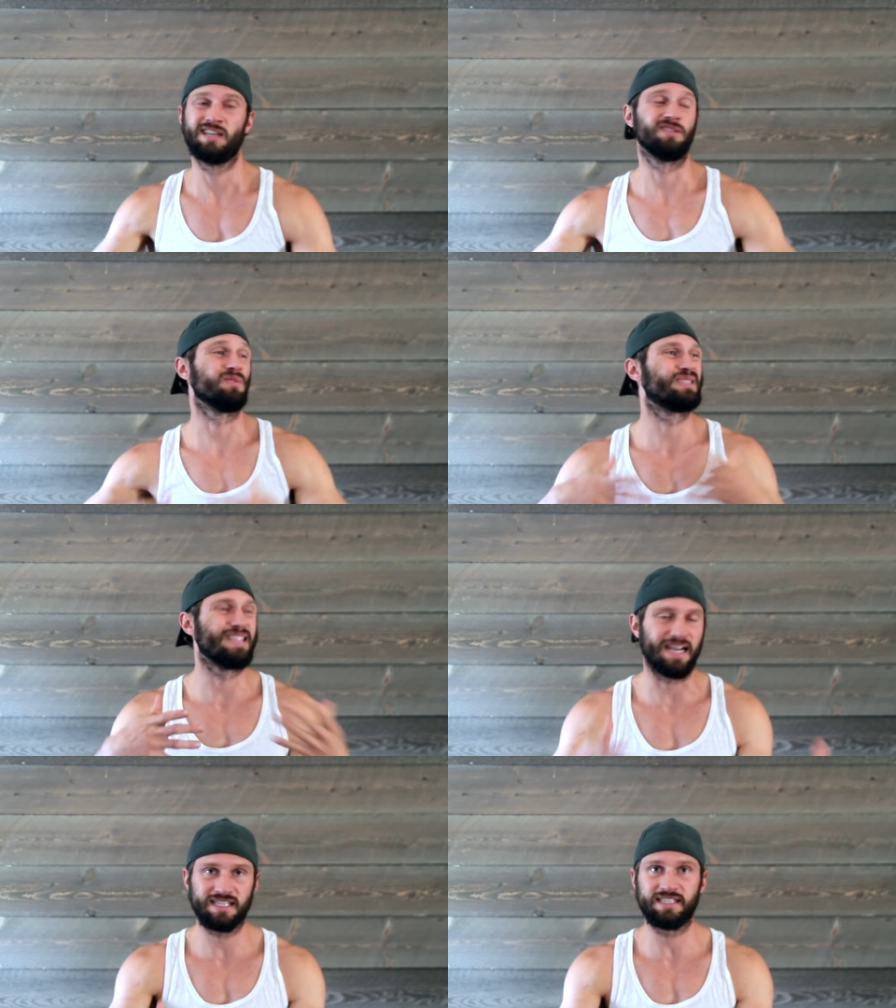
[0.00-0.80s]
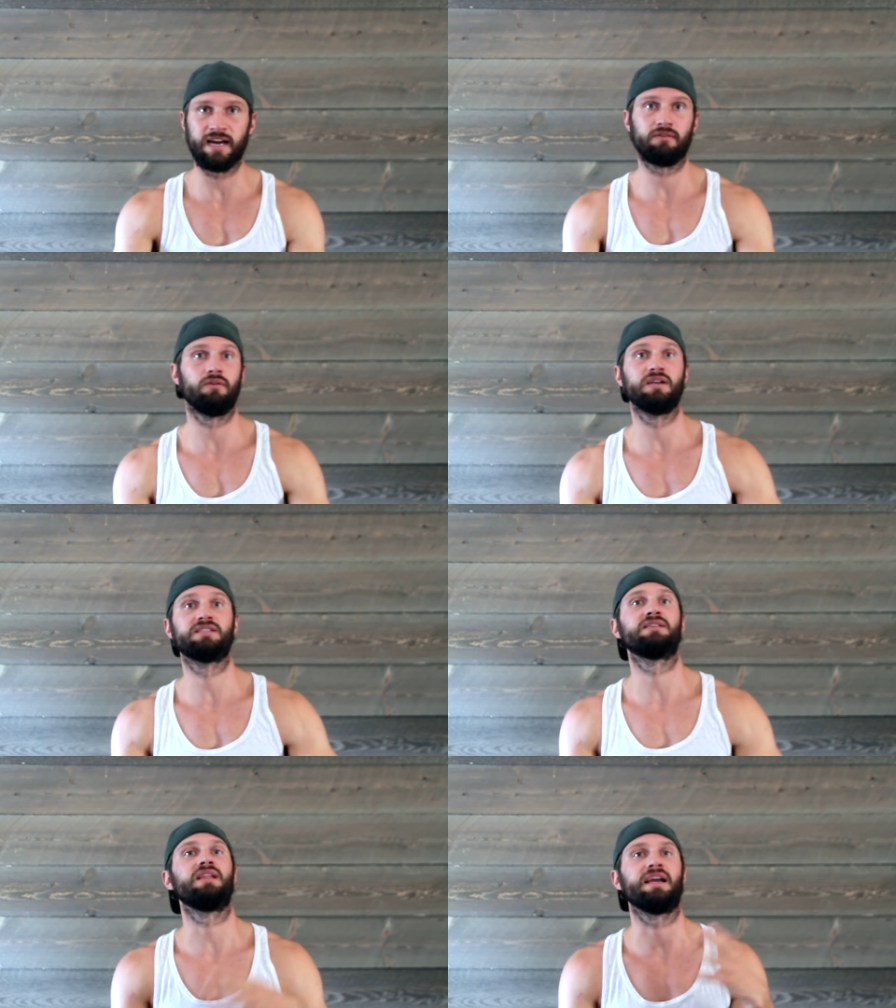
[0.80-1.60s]
So sex
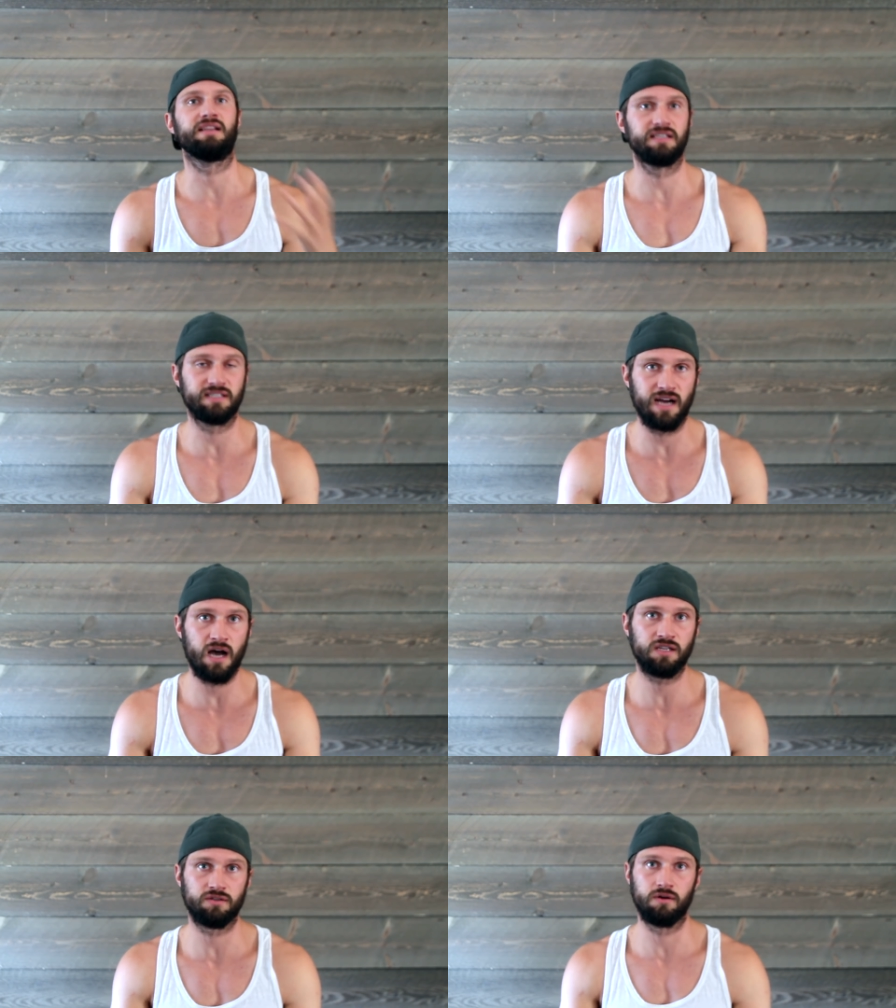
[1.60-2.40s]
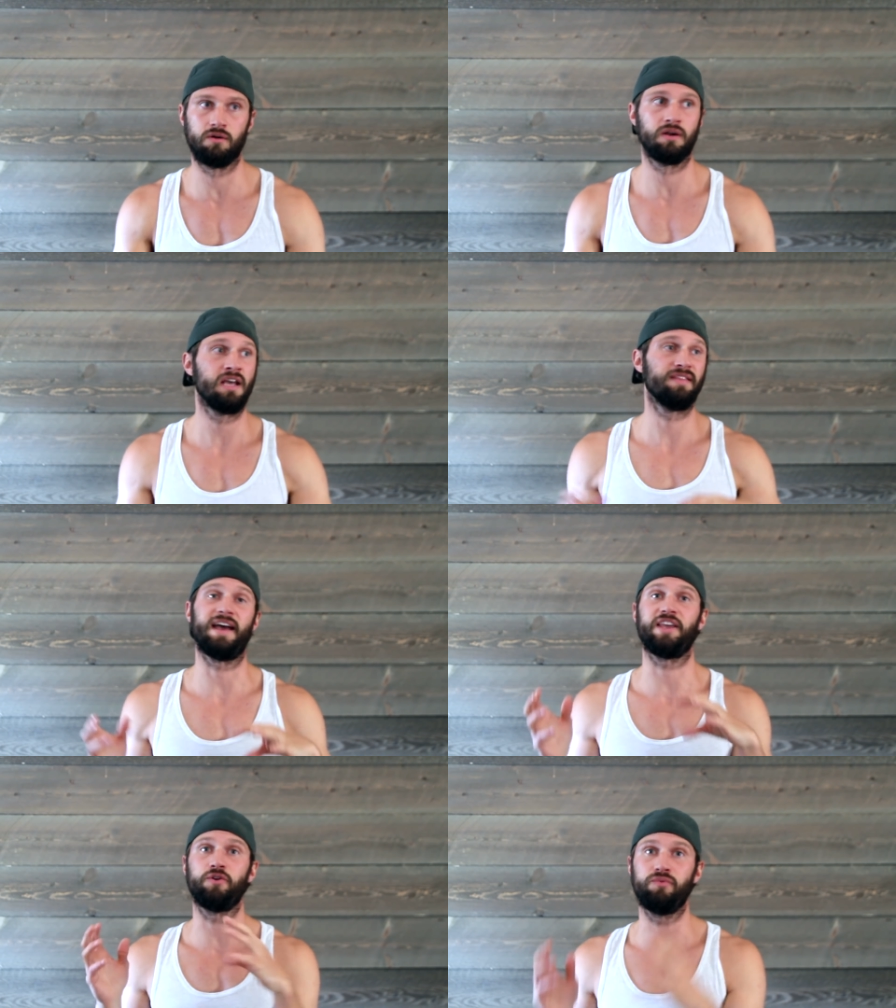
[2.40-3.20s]
steroids like testosterone
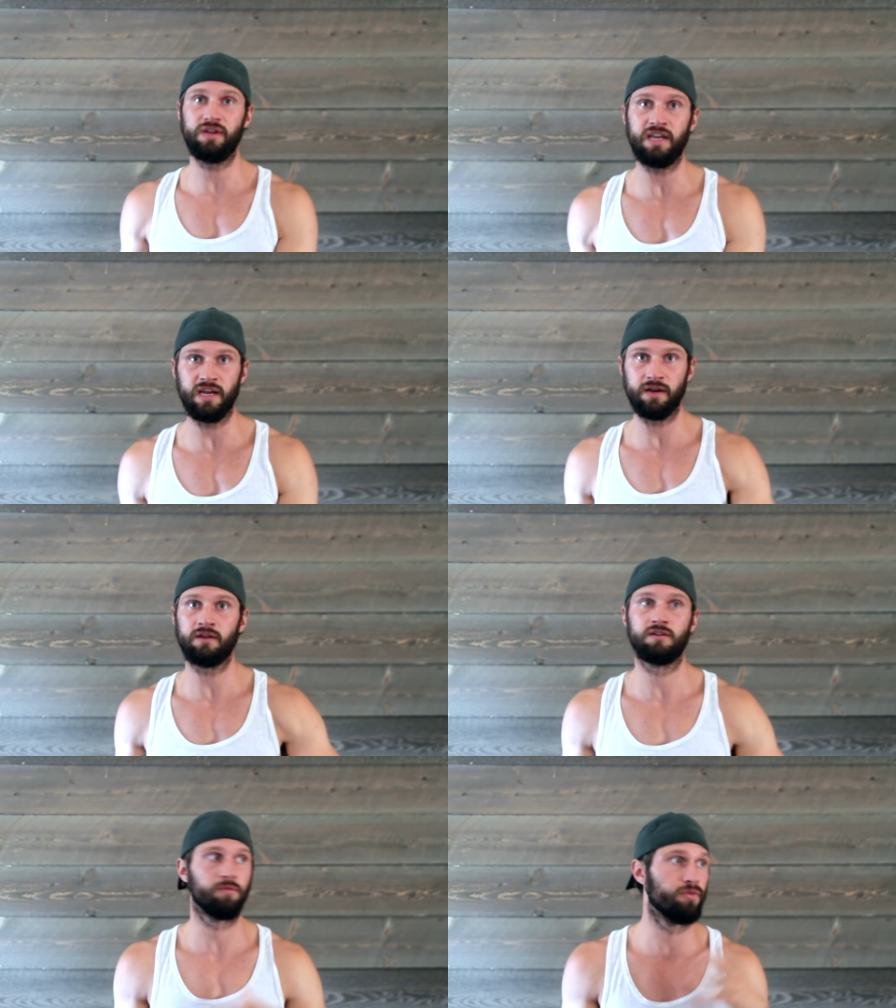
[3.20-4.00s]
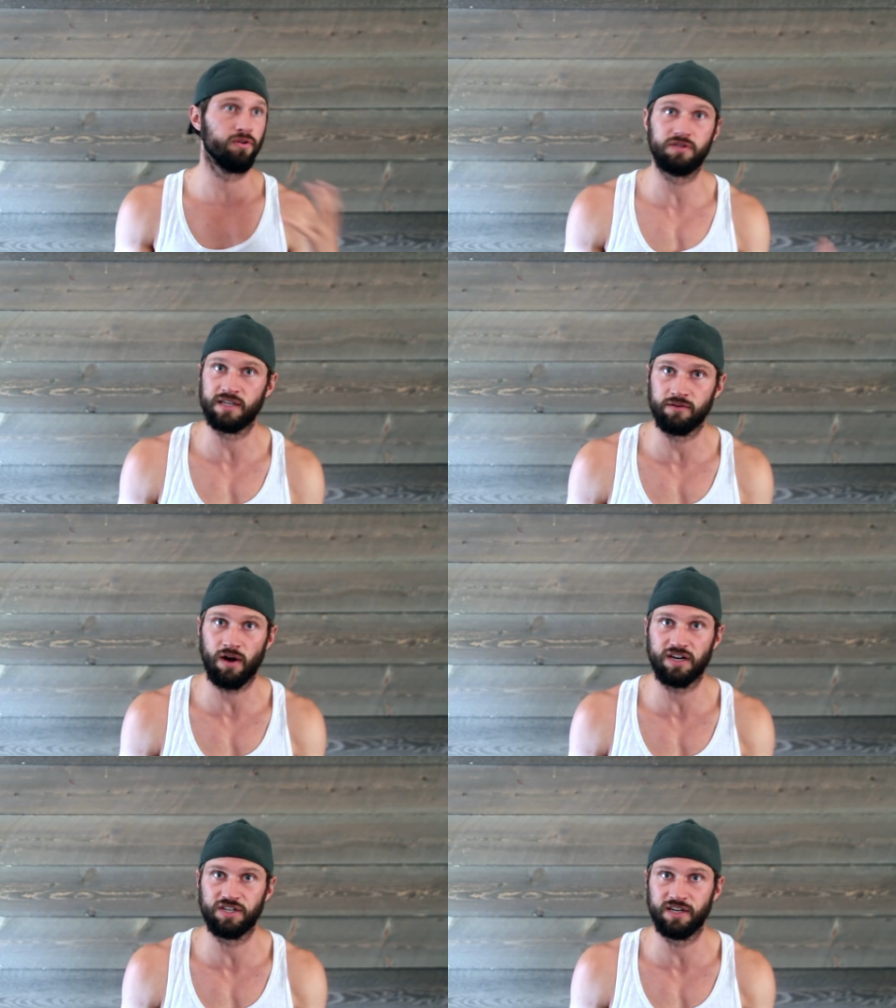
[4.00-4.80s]
that you need to produce an
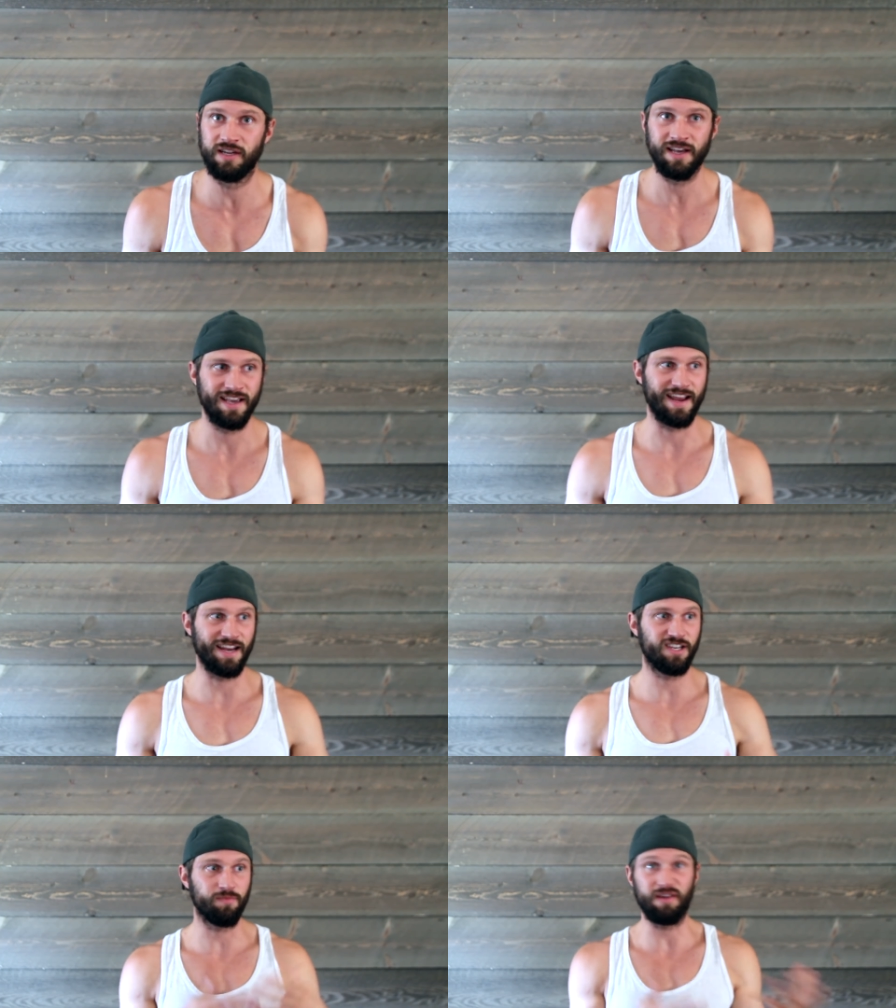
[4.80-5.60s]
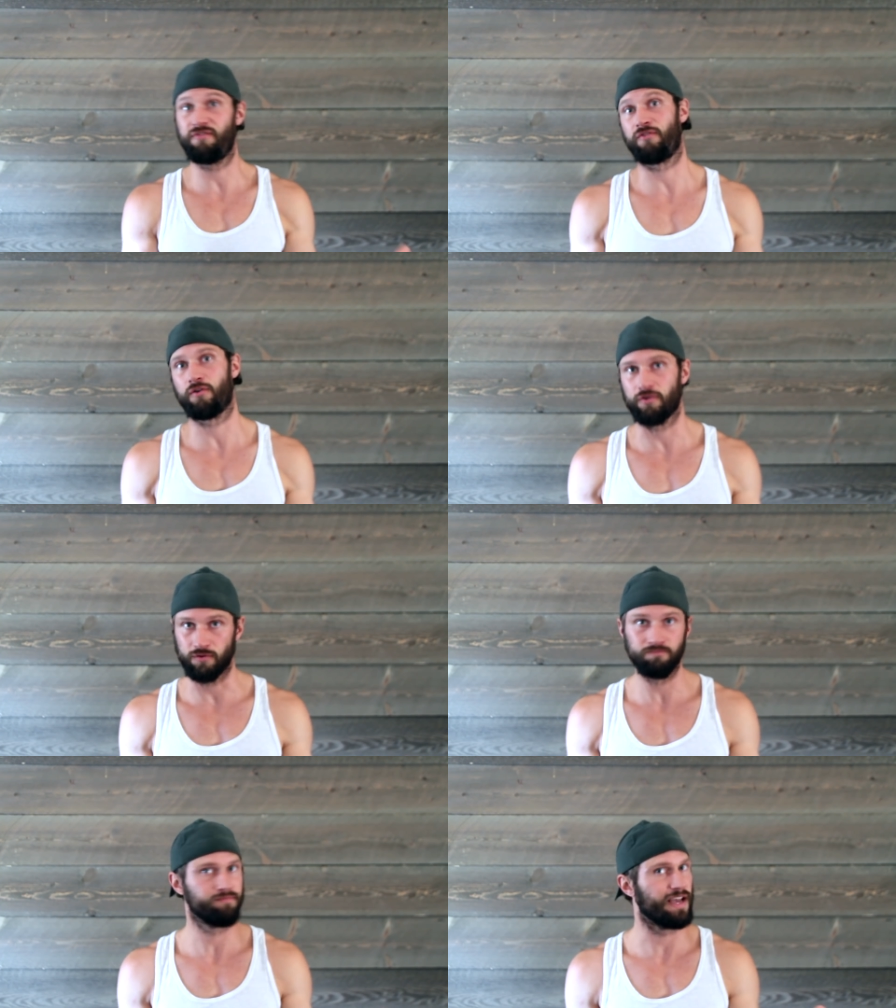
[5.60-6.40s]
erection and to be
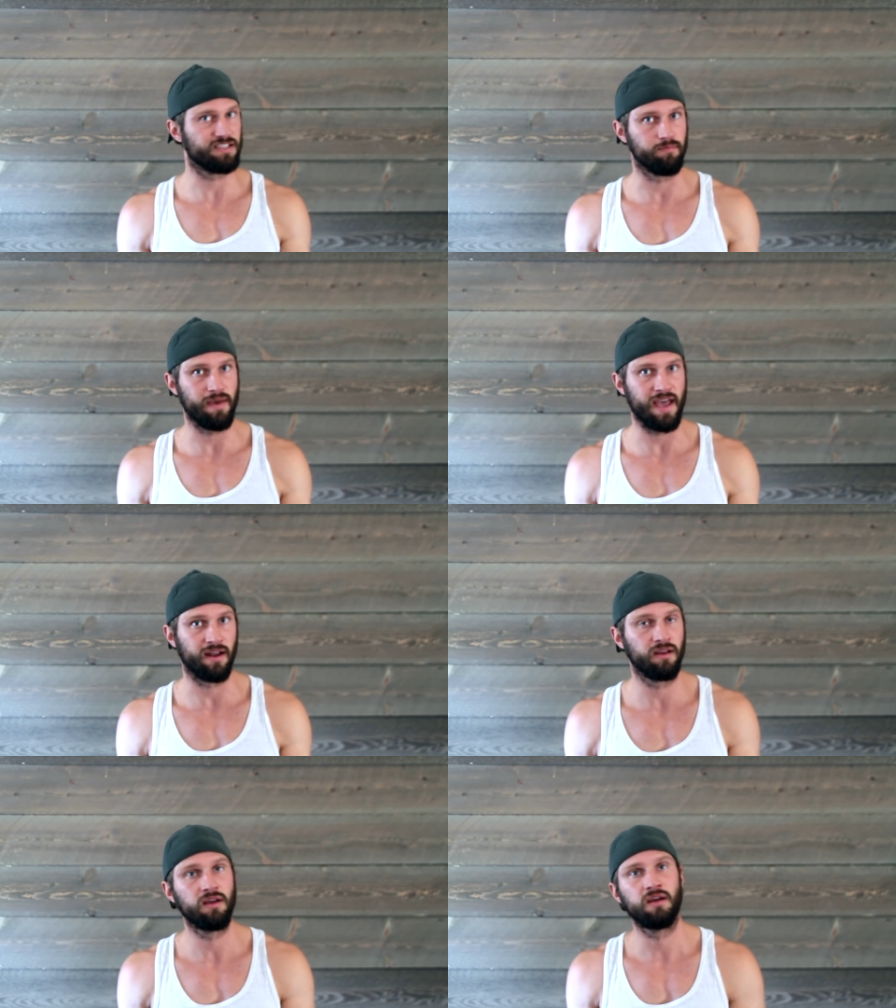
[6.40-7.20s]
fertile as a man.